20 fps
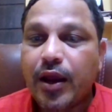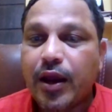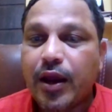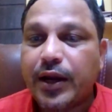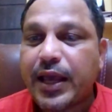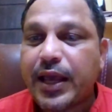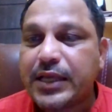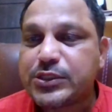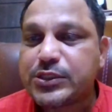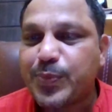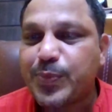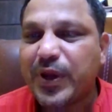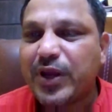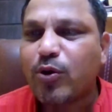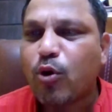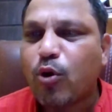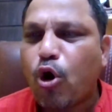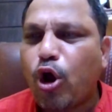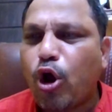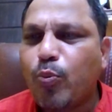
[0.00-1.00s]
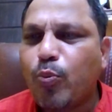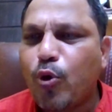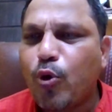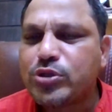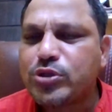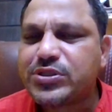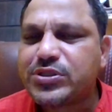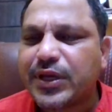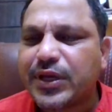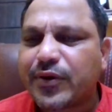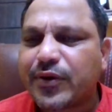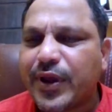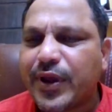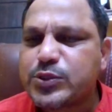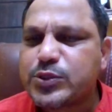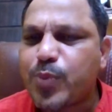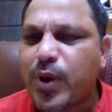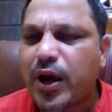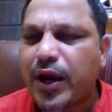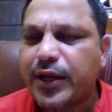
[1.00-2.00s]
It has been almost
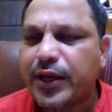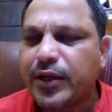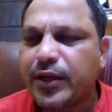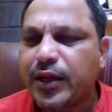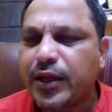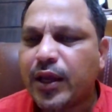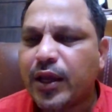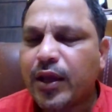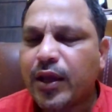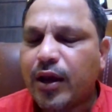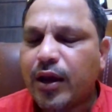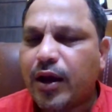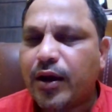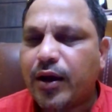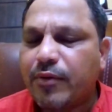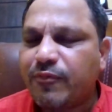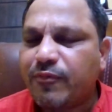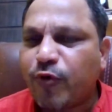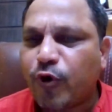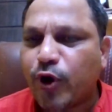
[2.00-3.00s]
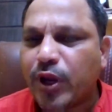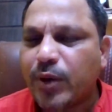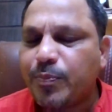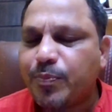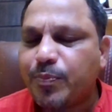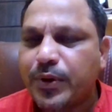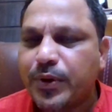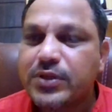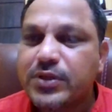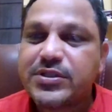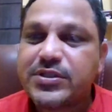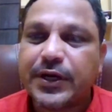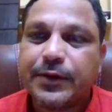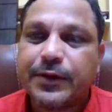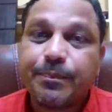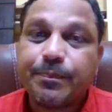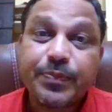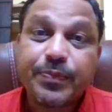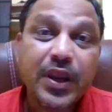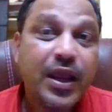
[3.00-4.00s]
decreased by
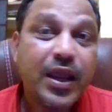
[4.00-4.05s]
14%.